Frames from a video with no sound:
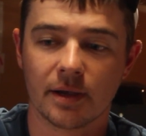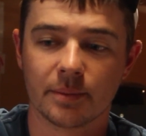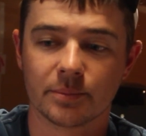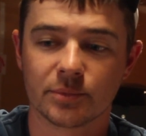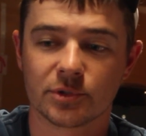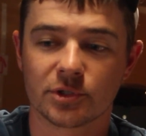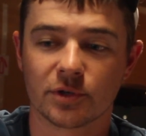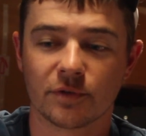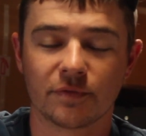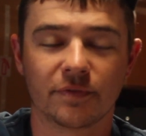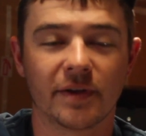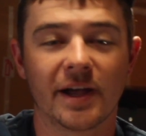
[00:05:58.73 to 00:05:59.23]

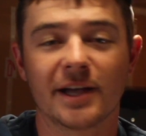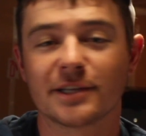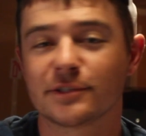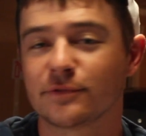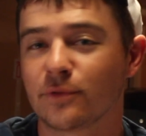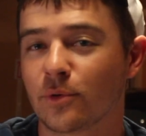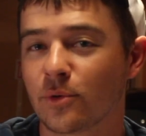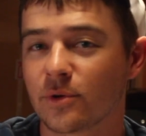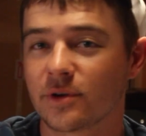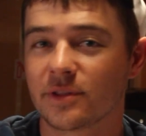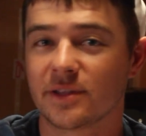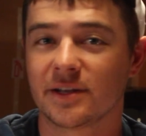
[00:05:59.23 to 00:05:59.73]
So fast
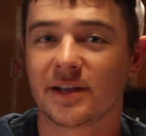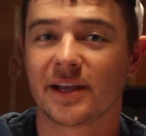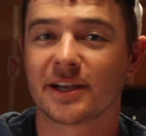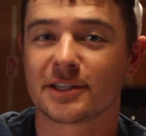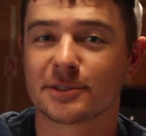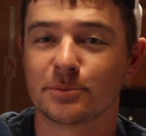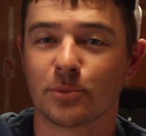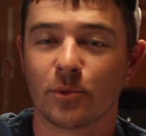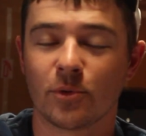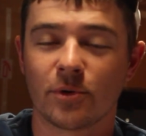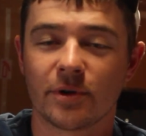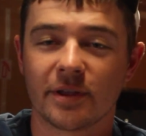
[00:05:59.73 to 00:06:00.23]
forward to the
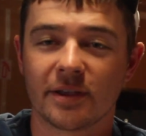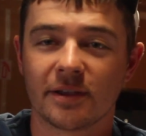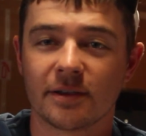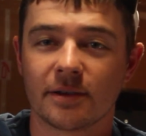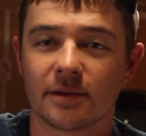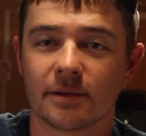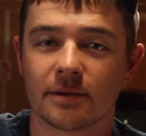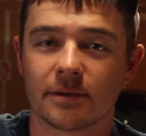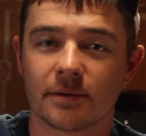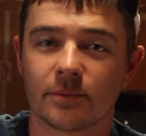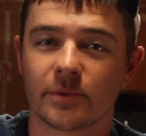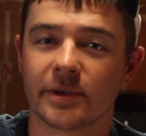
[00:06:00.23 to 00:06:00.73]
next morning,
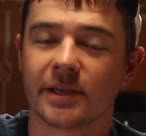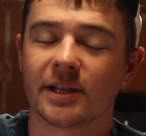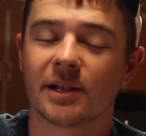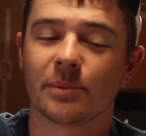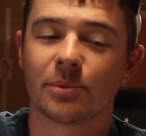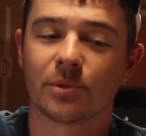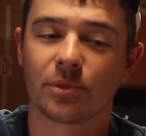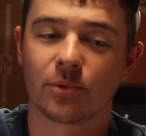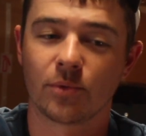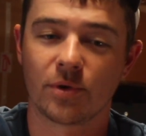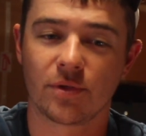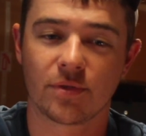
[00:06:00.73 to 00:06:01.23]
we get
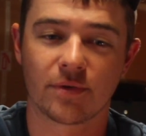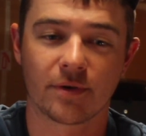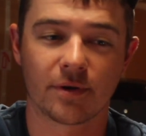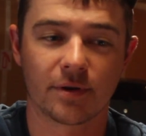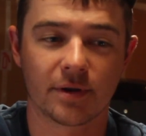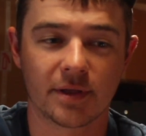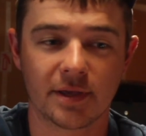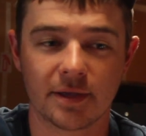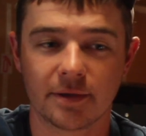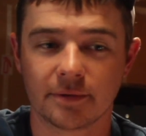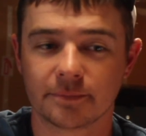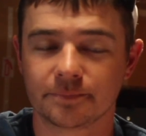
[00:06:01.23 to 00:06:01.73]
up at
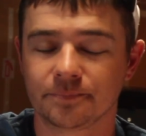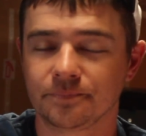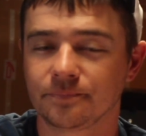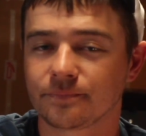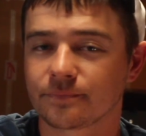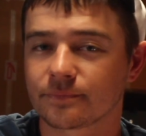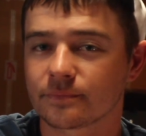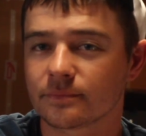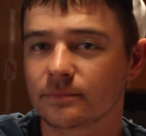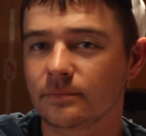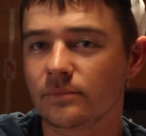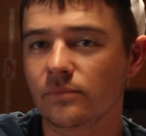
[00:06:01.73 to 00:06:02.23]
3:30.
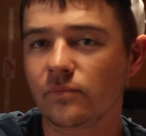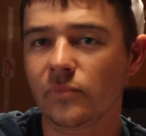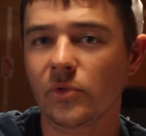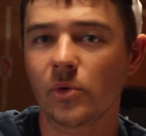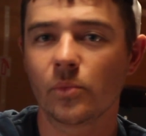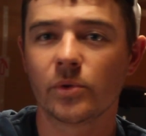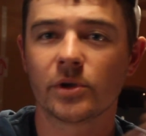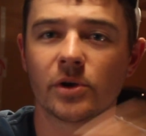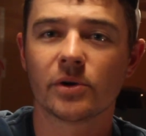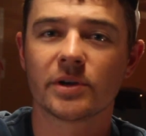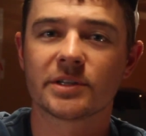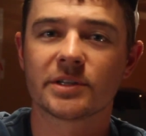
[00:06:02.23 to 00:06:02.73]

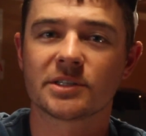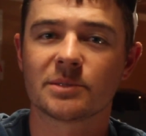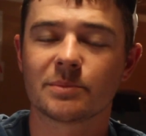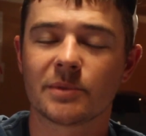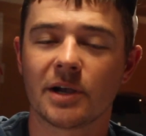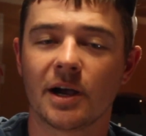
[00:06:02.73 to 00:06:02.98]
We go get some